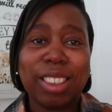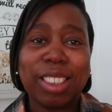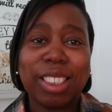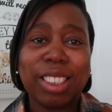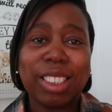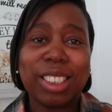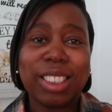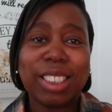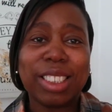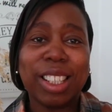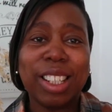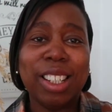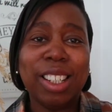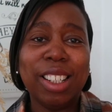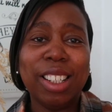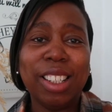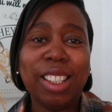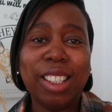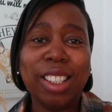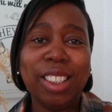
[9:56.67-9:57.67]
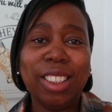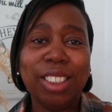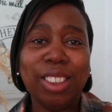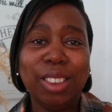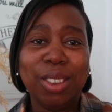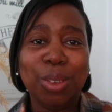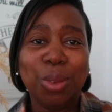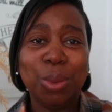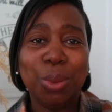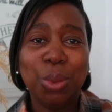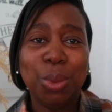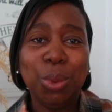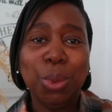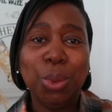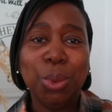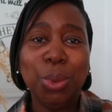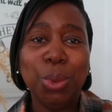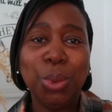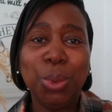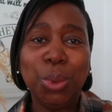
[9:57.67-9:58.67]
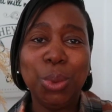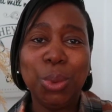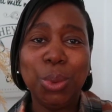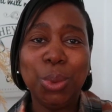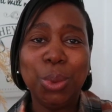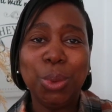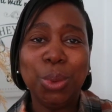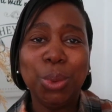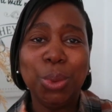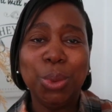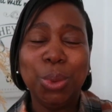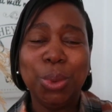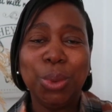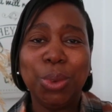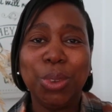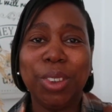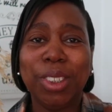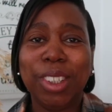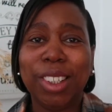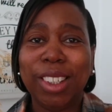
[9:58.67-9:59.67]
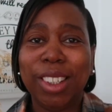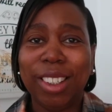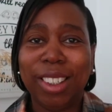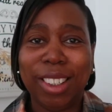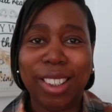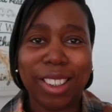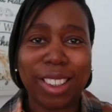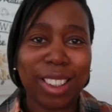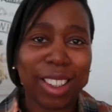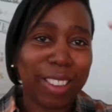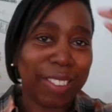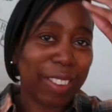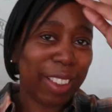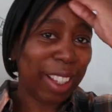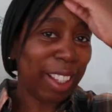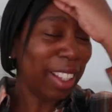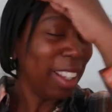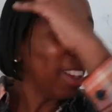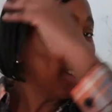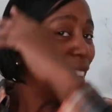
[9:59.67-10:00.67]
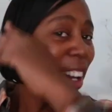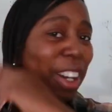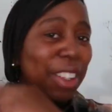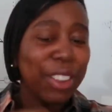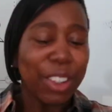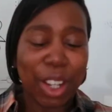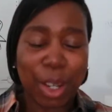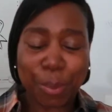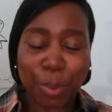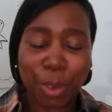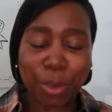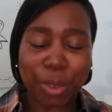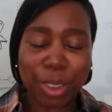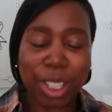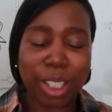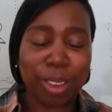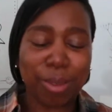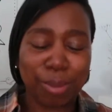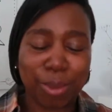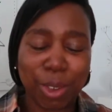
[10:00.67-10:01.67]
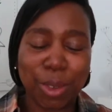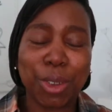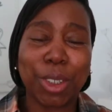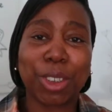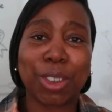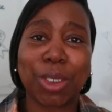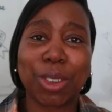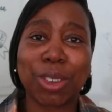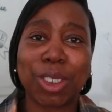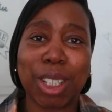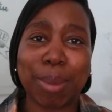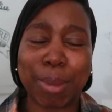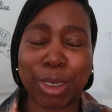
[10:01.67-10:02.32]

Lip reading: the skull, Ooh, like that. I know I'm not really doing a good